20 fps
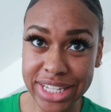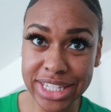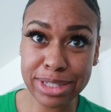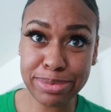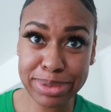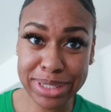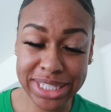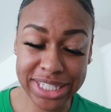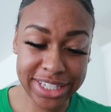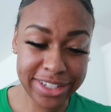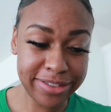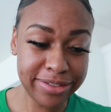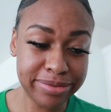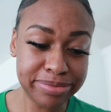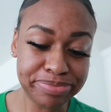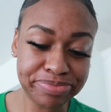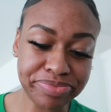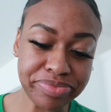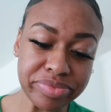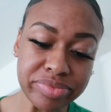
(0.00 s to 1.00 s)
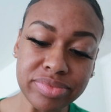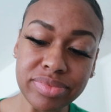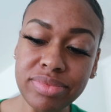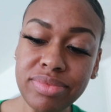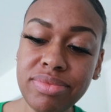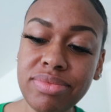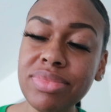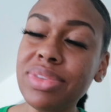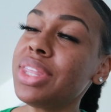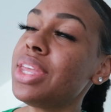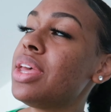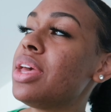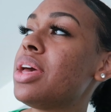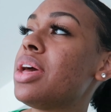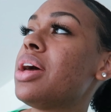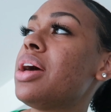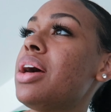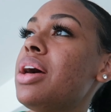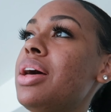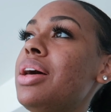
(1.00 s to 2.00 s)
expensive.
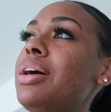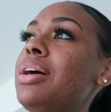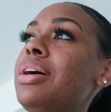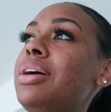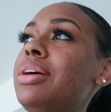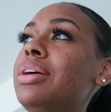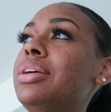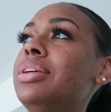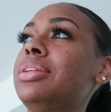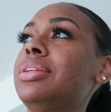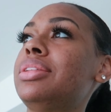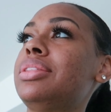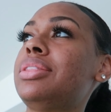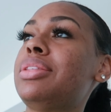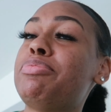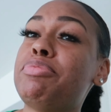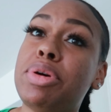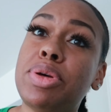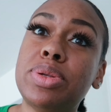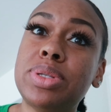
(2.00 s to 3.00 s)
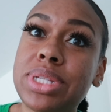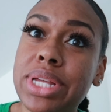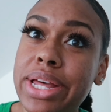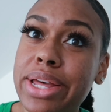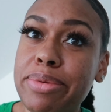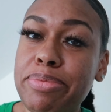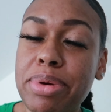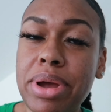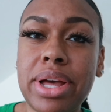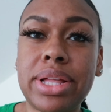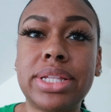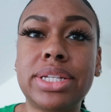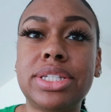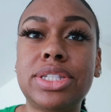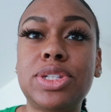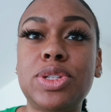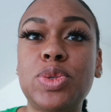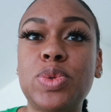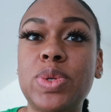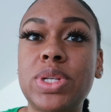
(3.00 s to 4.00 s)
Uh, the most I could probably
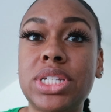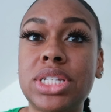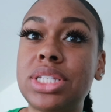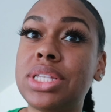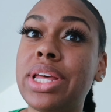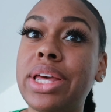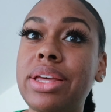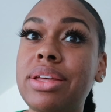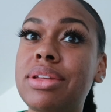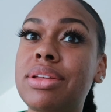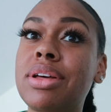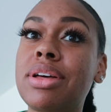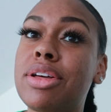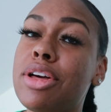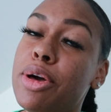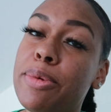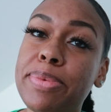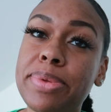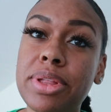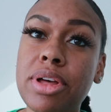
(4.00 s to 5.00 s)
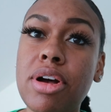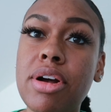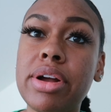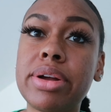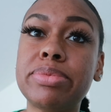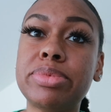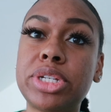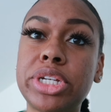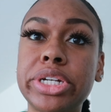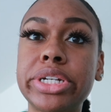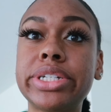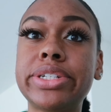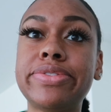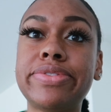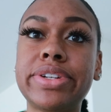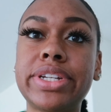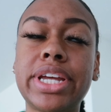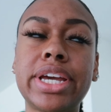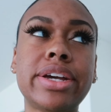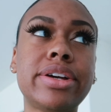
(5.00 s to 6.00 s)
do is like a couple of armchairs
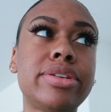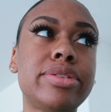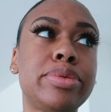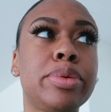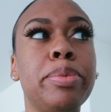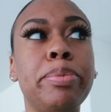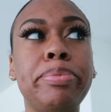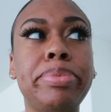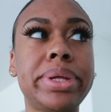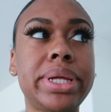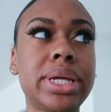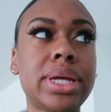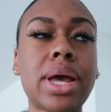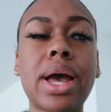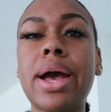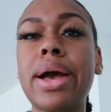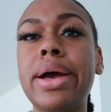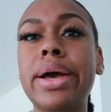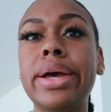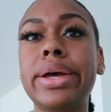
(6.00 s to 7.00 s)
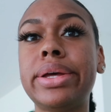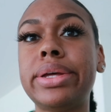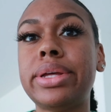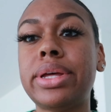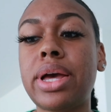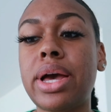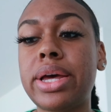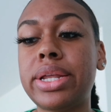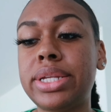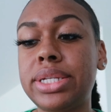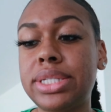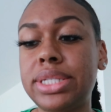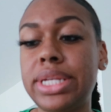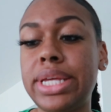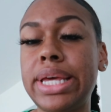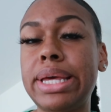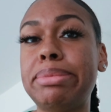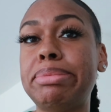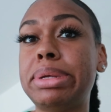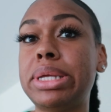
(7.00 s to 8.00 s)
for now, but I
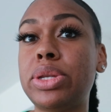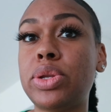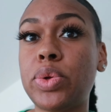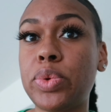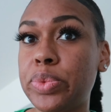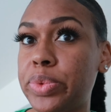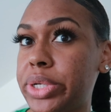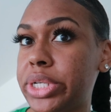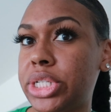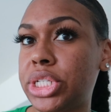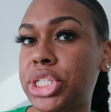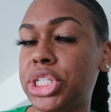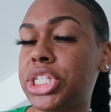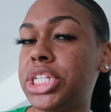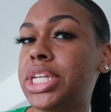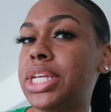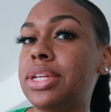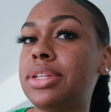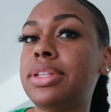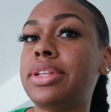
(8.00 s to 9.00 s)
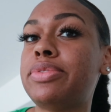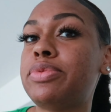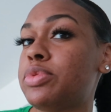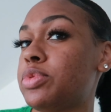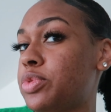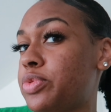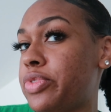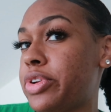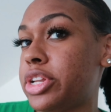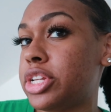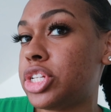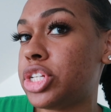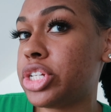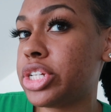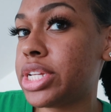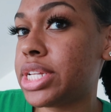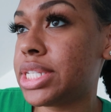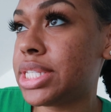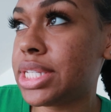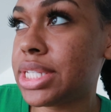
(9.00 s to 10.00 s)
honestly am in no rush to get living room
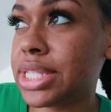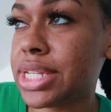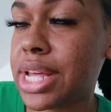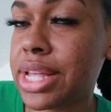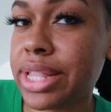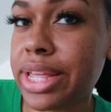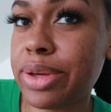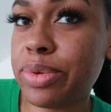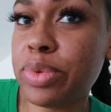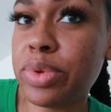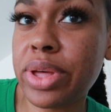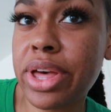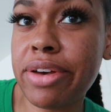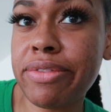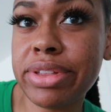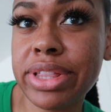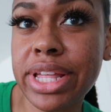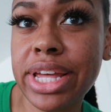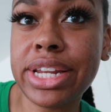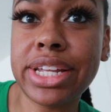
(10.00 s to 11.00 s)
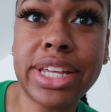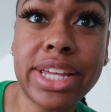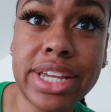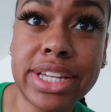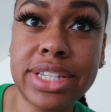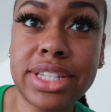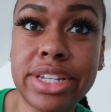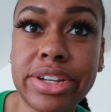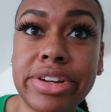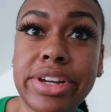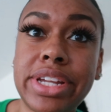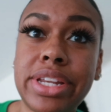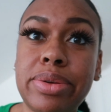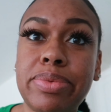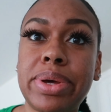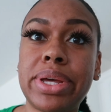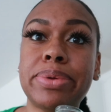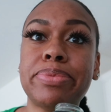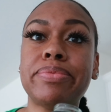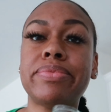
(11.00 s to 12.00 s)
furniture because it's not like we'll have a lot of guests here
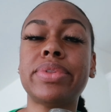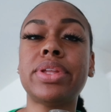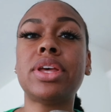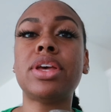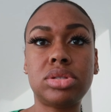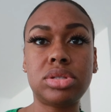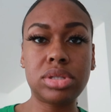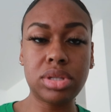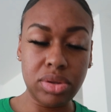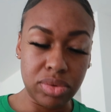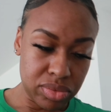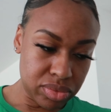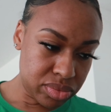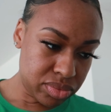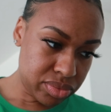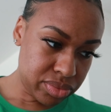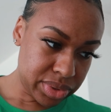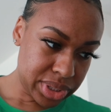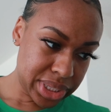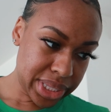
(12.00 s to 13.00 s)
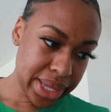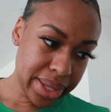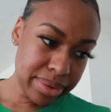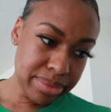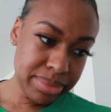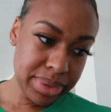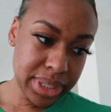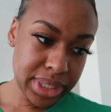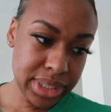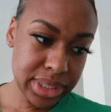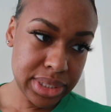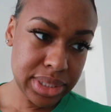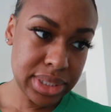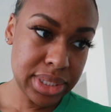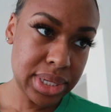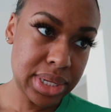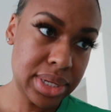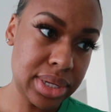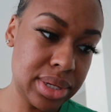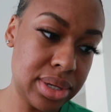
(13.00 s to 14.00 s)
anyway. So that being
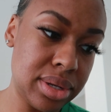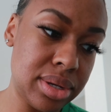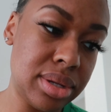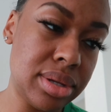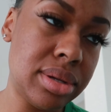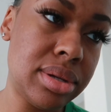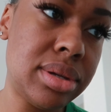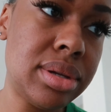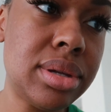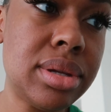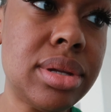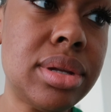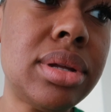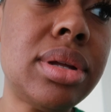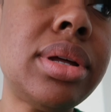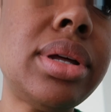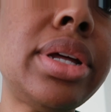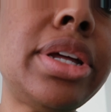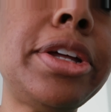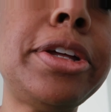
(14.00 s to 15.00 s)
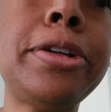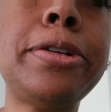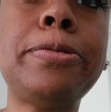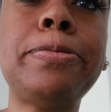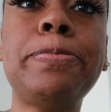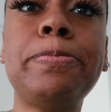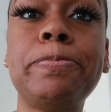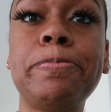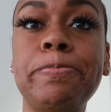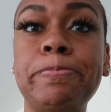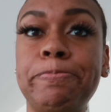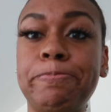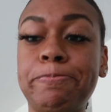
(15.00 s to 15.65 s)
said, um,